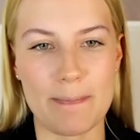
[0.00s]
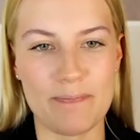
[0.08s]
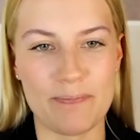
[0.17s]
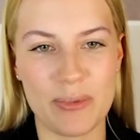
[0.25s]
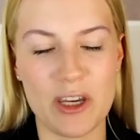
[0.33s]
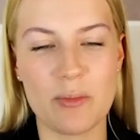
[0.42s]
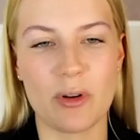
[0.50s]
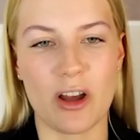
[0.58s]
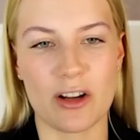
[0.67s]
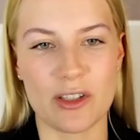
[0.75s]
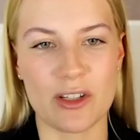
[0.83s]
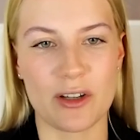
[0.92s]
people are
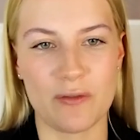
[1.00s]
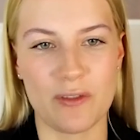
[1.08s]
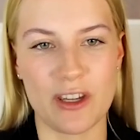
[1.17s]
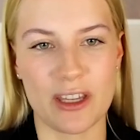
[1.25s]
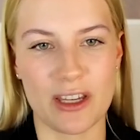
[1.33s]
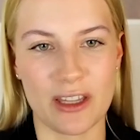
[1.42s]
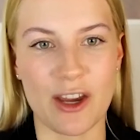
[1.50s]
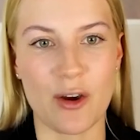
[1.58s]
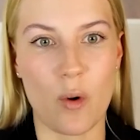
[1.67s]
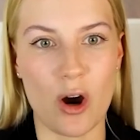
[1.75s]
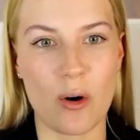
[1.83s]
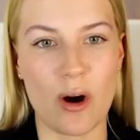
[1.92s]
still feeling like,
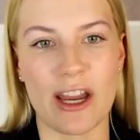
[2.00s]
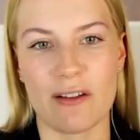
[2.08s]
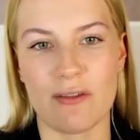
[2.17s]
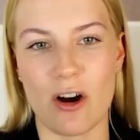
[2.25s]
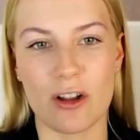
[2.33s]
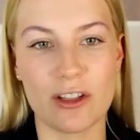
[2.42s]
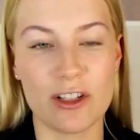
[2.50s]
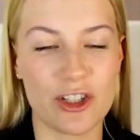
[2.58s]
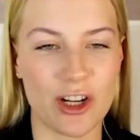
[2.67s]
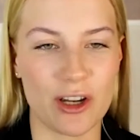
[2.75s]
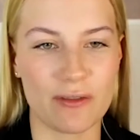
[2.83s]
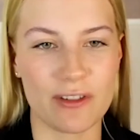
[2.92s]
whoa, I have all these shelf
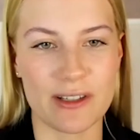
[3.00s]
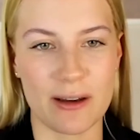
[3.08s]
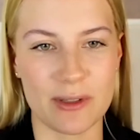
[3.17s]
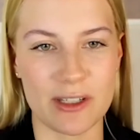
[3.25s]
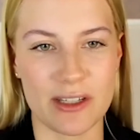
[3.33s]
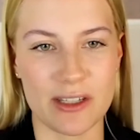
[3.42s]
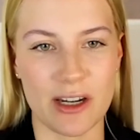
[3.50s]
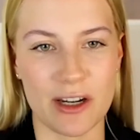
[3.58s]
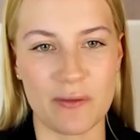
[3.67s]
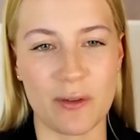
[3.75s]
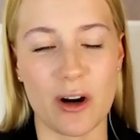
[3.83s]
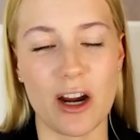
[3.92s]
exams to study
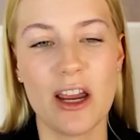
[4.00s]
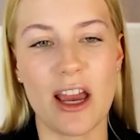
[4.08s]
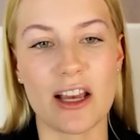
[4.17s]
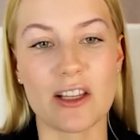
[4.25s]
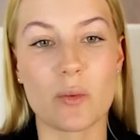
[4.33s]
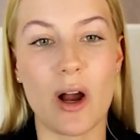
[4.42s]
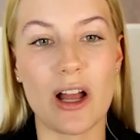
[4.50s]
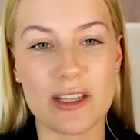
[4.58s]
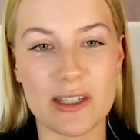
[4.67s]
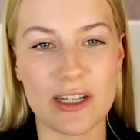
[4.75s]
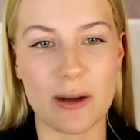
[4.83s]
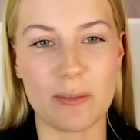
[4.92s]
for, as well as
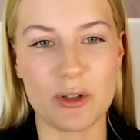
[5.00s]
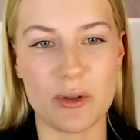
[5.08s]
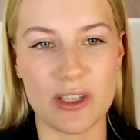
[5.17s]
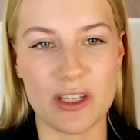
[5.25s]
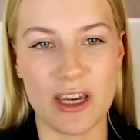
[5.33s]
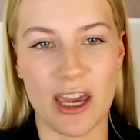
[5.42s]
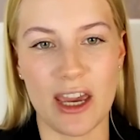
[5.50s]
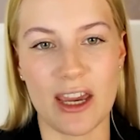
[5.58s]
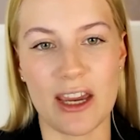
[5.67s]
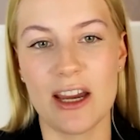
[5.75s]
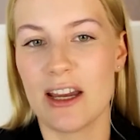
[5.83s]
Step 2 CK.